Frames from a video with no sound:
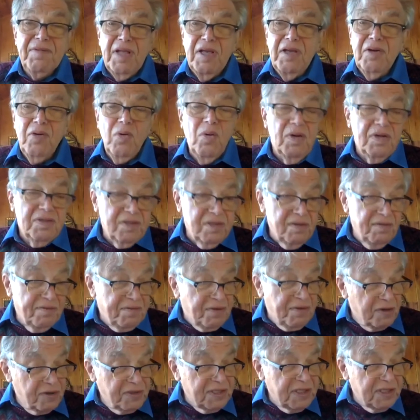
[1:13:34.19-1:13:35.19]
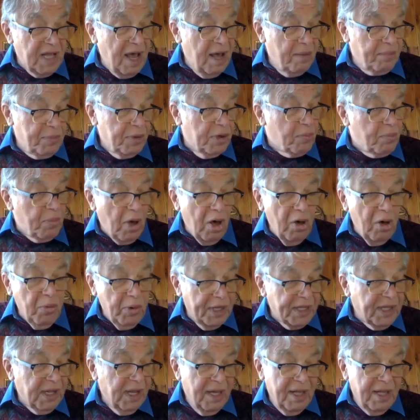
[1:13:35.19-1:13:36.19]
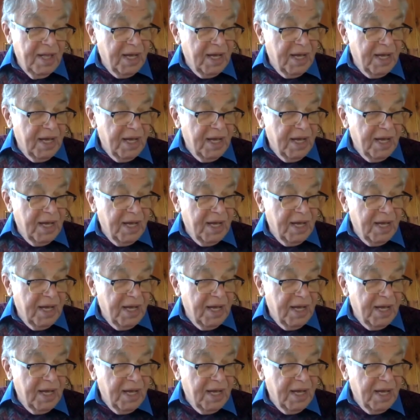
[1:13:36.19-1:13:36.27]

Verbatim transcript: he calls the first epic poet,